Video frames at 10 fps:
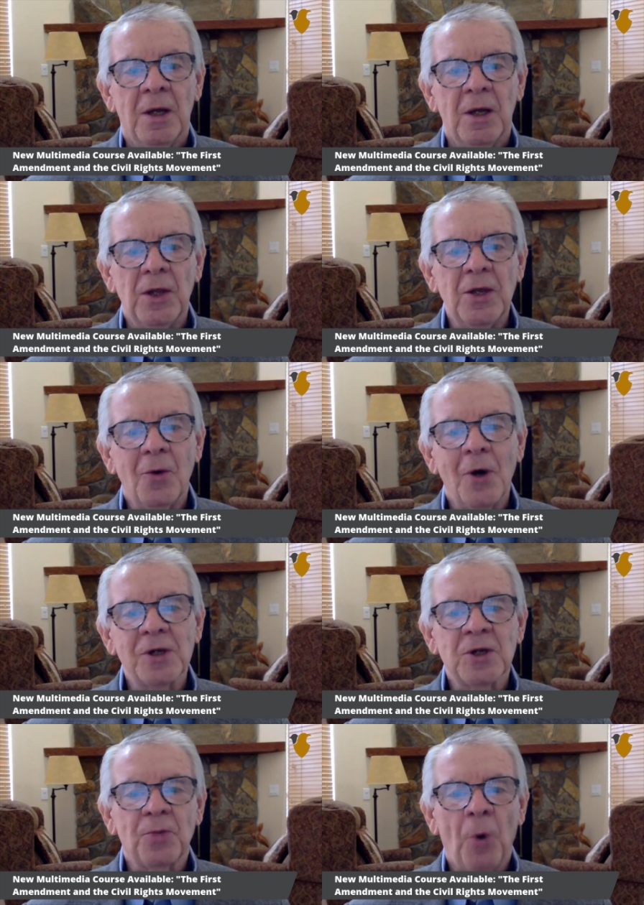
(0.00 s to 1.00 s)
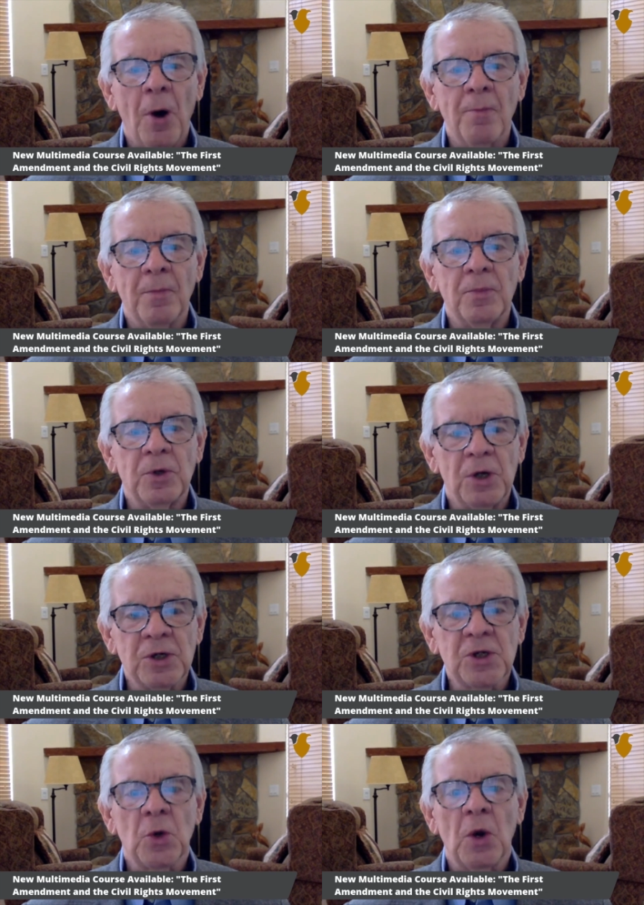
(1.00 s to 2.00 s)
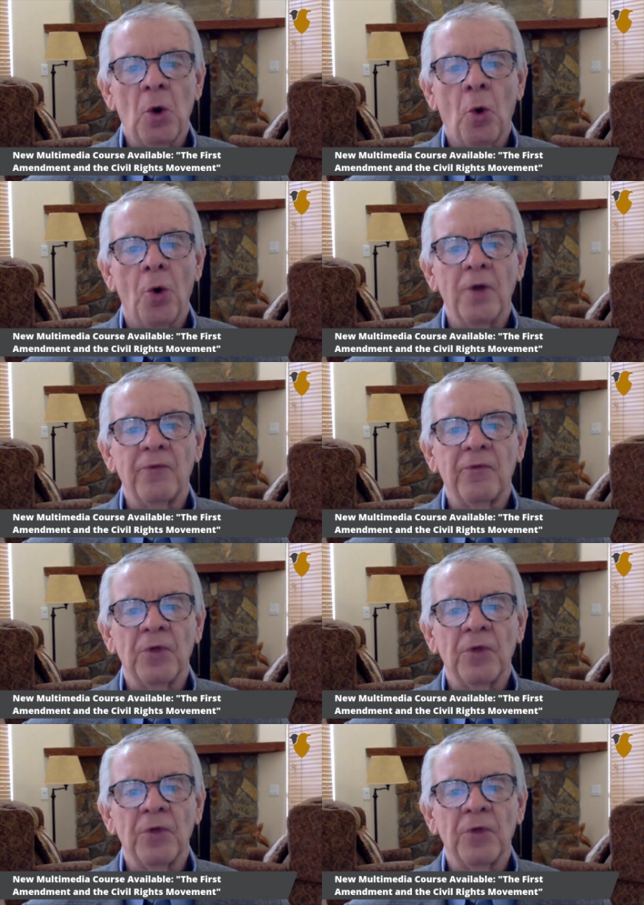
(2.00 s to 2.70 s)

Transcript: in the U.S. District Court